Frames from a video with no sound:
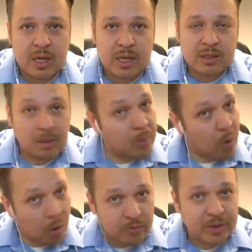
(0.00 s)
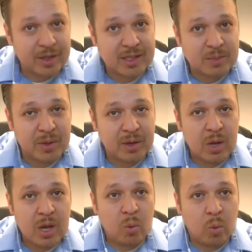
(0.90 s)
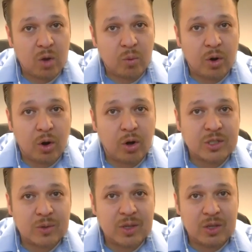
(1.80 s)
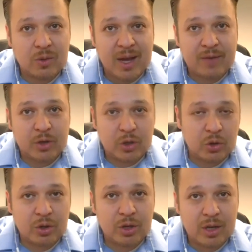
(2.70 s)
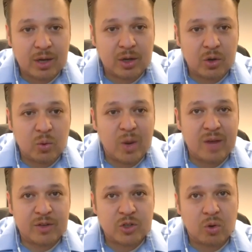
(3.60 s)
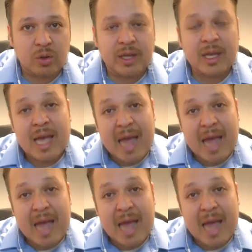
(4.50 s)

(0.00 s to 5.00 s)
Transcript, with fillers: something hopefully that's been well rehearsed so that you have a good, a good way of controlling.